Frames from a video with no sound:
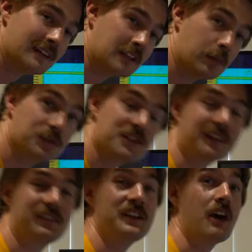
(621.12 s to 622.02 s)
double
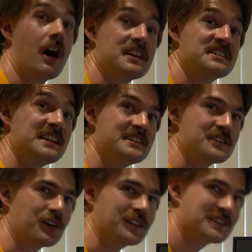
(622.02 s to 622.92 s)
check the I C
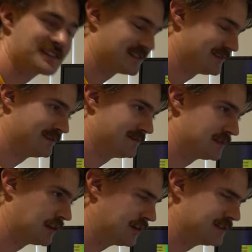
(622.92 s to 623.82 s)
sockets.
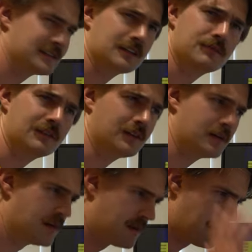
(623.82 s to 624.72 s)
Sorry, just had a bit of
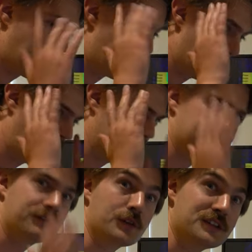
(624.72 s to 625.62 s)
a
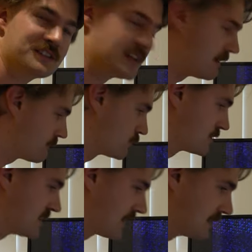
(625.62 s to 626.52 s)
mind freeze there for
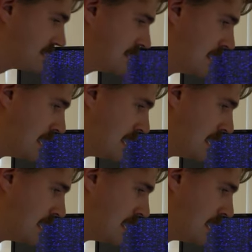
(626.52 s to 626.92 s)
a second.